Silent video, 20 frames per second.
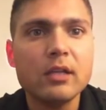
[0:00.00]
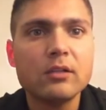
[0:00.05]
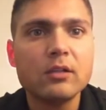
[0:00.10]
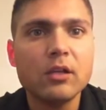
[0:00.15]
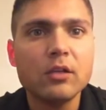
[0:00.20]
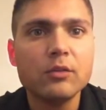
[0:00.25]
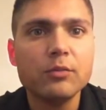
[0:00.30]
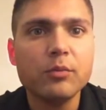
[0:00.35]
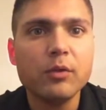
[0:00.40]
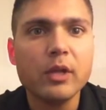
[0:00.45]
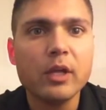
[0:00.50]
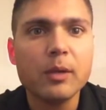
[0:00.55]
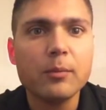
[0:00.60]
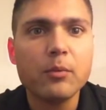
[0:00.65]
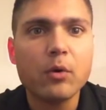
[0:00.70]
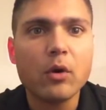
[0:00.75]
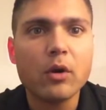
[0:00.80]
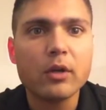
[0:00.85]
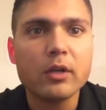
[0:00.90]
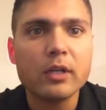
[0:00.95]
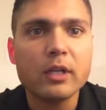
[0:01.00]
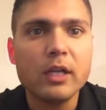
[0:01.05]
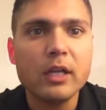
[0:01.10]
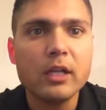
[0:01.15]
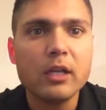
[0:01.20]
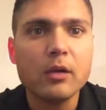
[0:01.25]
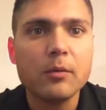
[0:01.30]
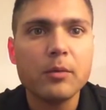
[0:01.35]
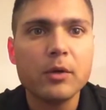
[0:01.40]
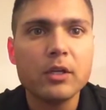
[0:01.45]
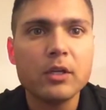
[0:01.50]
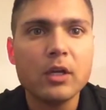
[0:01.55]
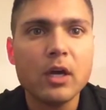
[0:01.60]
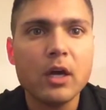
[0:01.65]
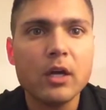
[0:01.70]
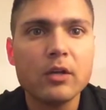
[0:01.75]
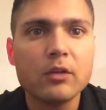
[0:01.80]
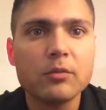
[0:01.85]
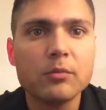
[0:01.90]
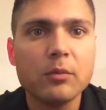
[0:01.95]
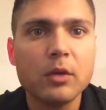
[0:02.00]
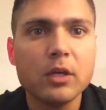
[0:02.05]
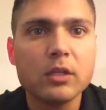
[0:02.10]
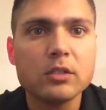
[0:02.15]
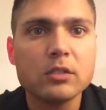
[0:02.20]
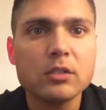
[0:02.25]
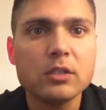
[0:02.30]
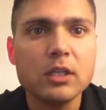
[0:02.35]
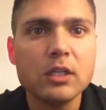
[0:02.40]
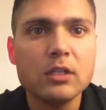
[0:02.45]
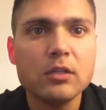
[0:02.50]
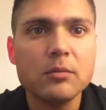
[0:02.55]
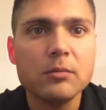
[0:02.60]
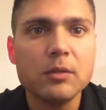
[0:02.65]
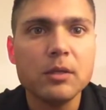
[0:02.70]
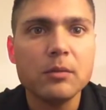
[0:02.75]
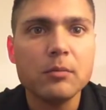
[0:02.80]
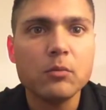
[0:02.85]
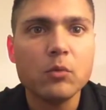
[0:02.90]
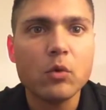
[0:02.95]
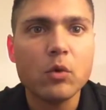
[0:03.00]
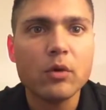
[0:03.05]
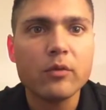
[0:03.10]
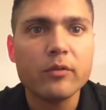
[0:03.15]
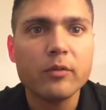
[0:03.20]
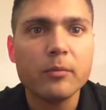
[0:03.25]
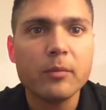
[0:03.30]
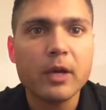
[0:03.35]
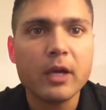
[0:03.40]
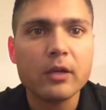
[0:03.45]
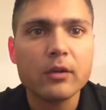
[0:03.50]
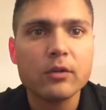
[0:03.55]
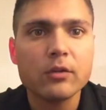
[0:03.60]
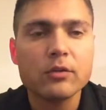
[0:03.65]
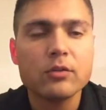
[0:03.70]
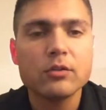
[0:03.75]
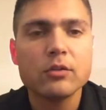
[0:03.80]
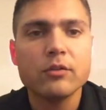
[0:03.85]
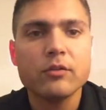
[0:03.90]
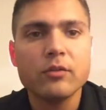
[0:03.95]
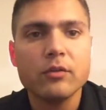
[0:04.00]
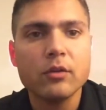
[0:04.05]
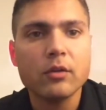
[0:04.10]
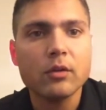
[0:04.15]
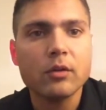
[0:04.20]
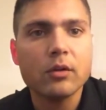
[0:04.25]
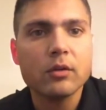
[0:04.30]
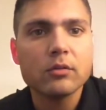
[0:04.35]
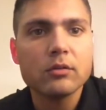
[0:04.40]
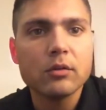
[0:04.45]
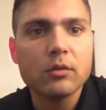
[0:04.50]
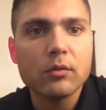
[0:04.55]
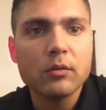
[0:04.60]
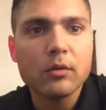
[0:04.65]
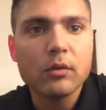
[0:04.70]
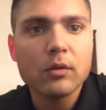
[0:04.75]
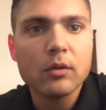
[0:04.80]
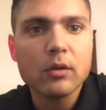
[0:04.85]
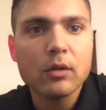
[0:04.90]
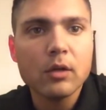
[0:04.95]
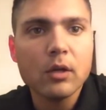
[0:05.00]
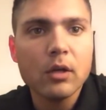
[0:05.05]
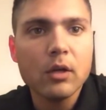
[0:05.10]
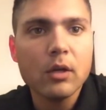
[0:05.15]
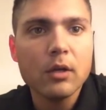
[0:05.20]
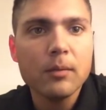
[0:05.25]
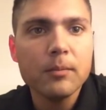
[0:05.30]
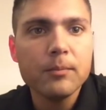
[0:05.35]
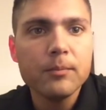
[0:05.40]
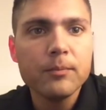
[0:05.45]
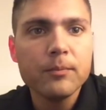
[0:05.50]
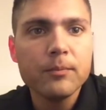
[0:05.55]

does play a part in keto, but not as much. Need to be more of a macronutrient. Um,